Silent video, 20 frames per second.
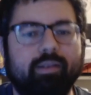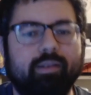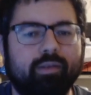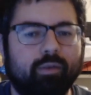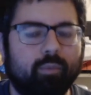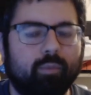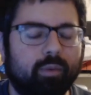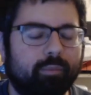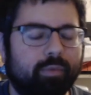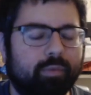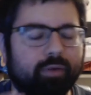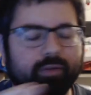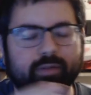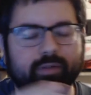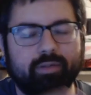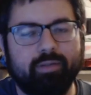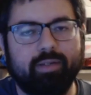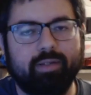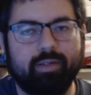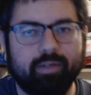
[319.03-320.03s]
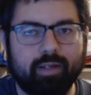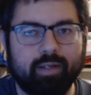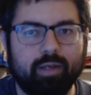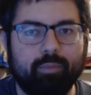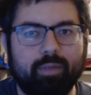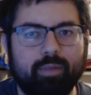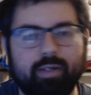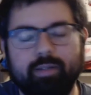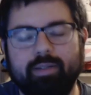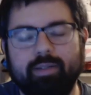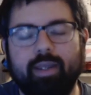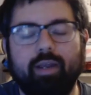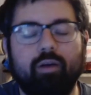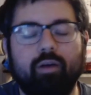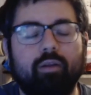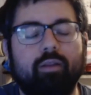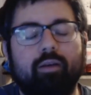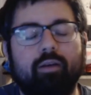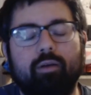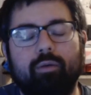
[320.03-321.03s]
so one person didn't come in and take all
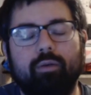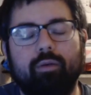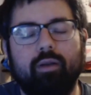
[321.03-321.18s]
the code